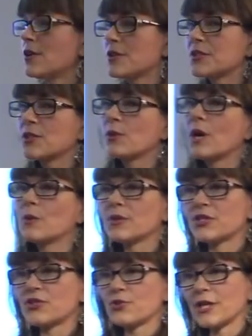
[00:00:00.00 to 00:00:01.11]
also a
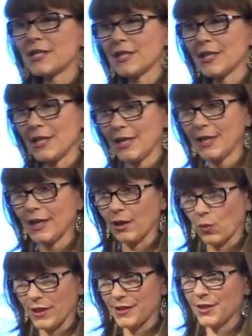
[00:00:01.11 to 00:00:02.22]
restricted
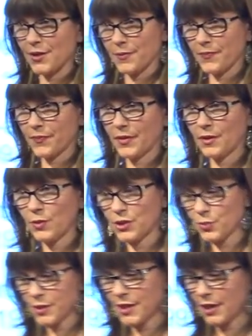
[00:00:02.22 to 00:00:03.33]
eating window, which
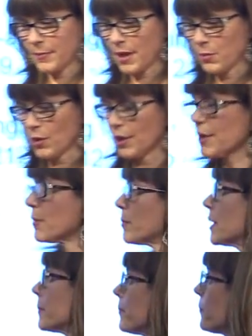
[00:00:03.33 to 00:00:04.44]
we'll talk about more in a moment.